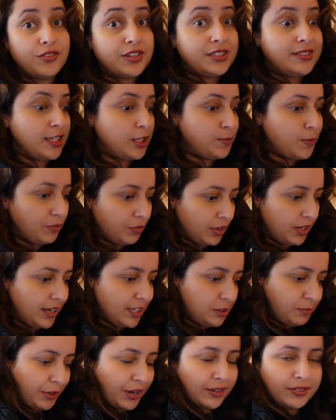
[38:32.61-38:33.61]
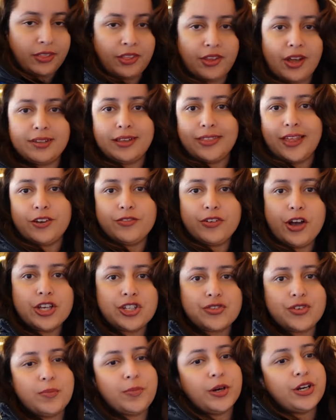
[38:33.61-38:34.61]
Obviously, it's been released because of the 30th
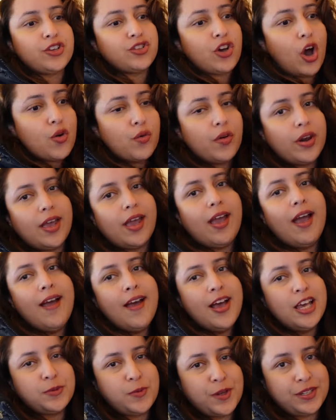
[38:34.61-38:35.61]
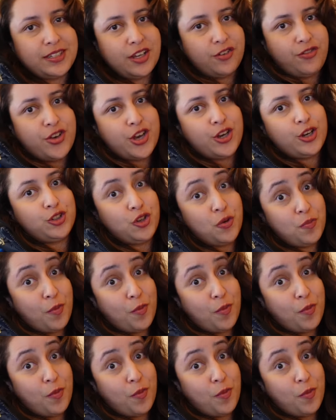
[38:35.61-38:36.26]
anniversary, but it's only specific to